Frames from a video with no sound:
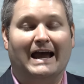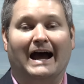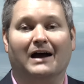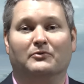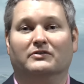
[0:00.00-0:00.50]

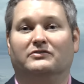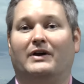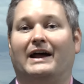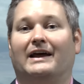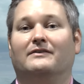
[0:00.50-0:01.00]
I'm going to
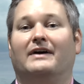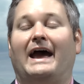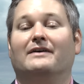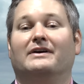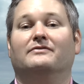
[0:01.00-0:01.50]

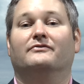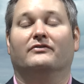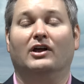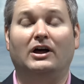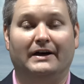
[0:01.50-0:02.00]
have a
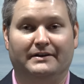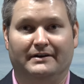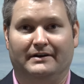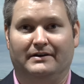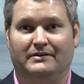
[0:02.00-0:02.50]
flood
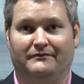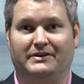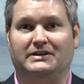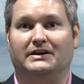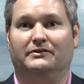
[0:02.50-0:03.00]
of
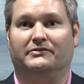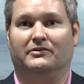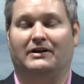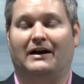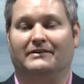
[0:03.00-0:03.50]
videos
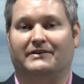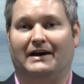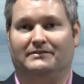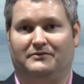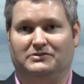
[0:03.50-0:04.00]
here on
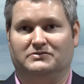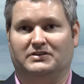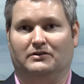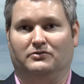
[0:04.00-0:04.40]
IrixGuy's Adventure Channel,